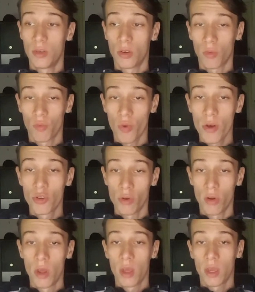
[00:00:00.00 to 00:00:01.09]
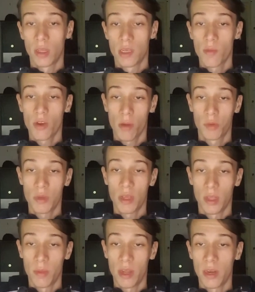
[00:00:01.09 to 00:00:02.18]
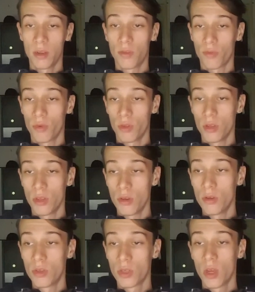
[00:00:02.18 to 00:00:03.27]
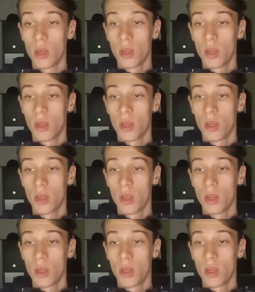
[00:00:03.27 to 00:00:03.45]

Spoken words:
to corrosion can sometimes be eliminated through the use